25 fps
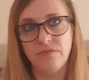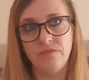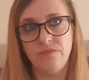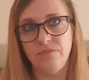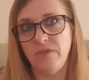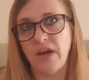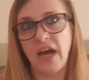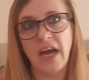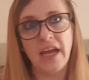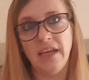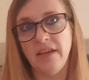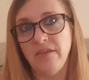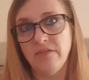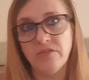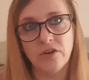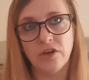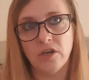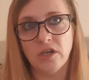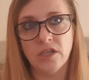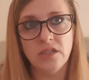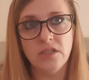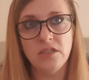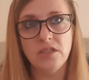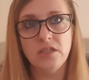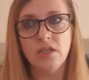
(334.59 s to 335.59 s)

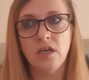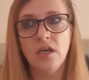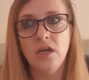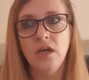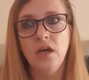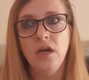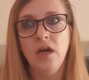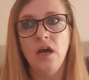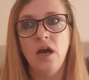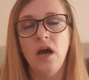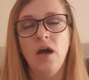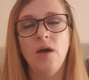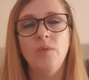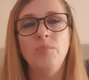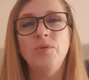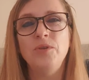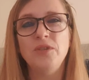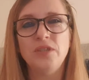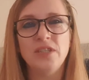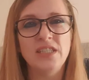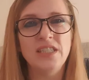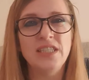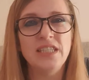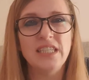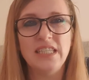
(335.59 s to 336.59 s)
favourite, her
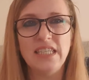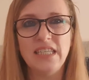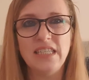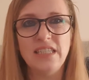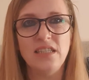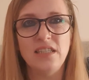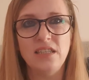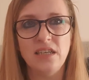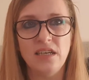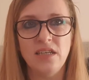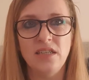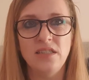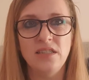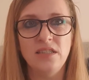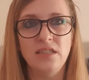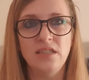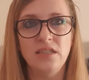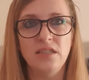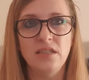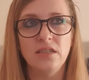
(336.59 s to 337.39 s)
brothers and sisters,